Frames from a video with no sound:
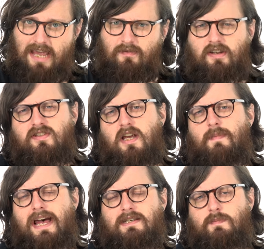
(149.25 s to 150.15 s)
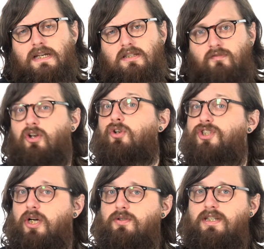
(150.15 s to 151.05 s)
Even if some aspects of your
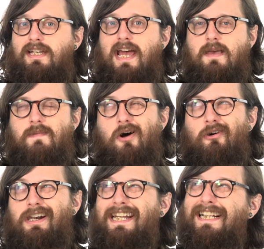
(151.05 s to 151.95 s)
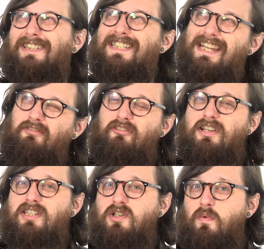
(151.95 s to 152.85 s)
chosen game are a little
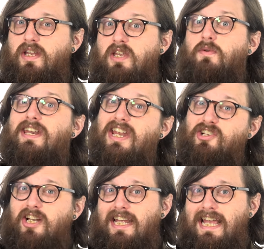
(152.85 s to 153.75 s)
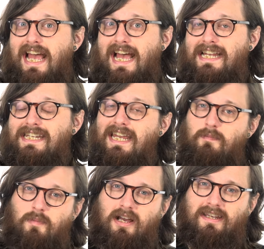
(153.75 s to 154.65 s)
different to what you initially had
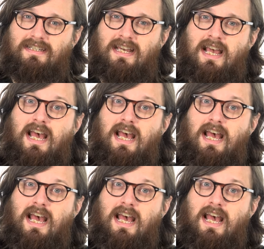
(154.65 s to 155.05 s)
in mind,